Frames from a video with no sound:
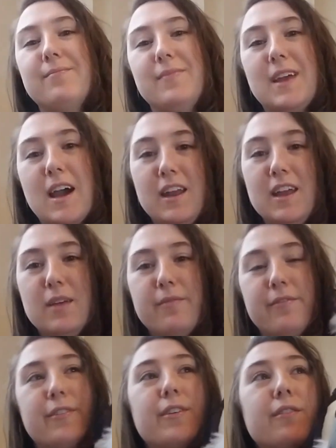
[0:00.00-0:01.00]
Got him
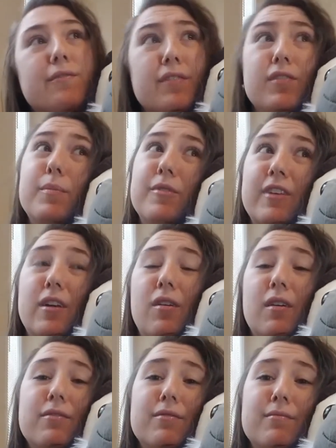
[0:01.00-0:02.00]
for 50%
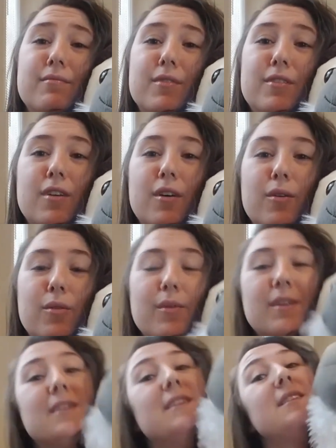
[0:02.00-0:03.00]
off. So
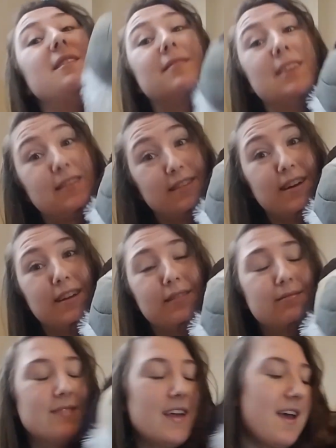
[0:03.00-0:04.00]
exciting.
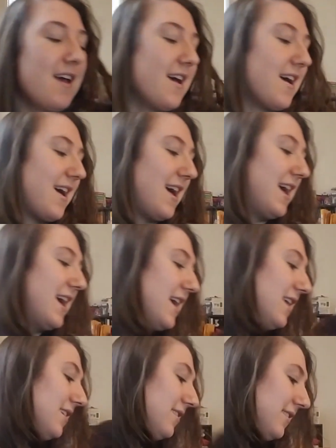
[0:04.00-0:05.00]

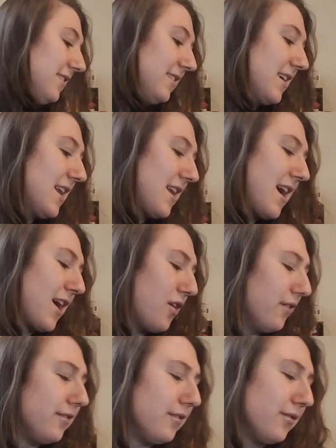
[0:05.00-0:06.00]
And then I
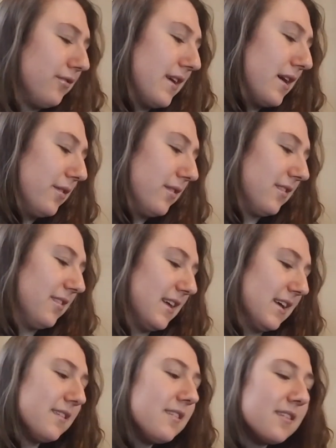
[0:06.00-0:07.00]
also found
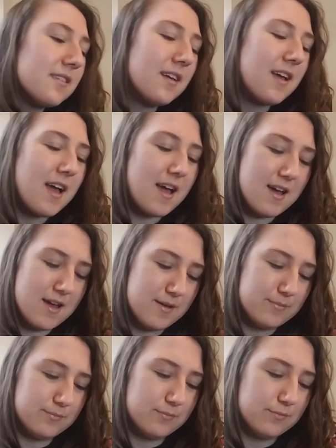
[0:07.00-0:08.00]
this,
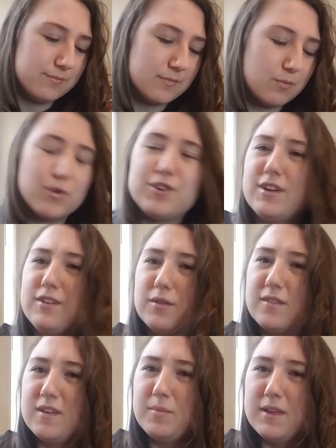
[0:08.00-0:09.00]
which I don't
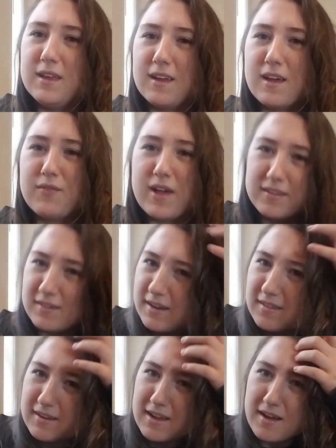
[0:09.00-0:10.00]
see being a
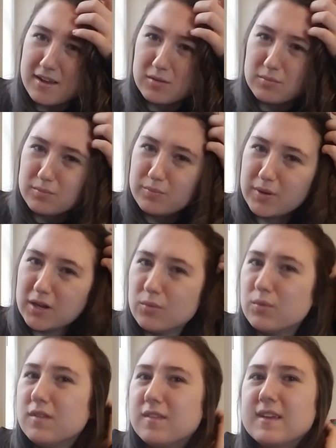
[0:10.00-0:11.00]
Valentine's Day item, but it
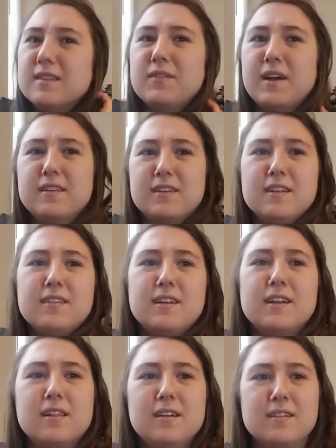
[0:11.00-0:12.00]
was in the Valentine's Day
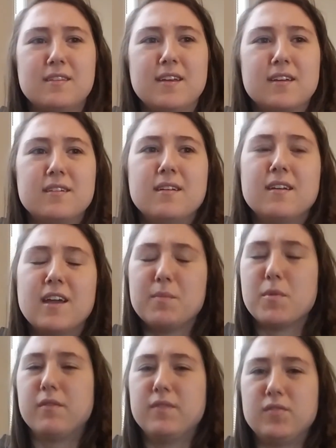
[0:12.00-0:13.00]
clearance section and came
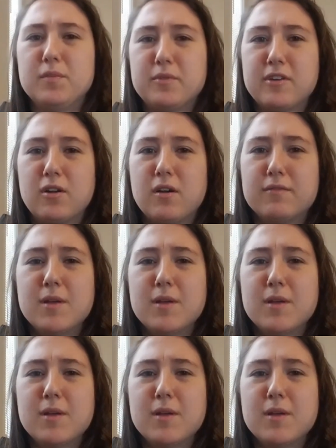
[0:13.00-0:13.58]
off 50% off.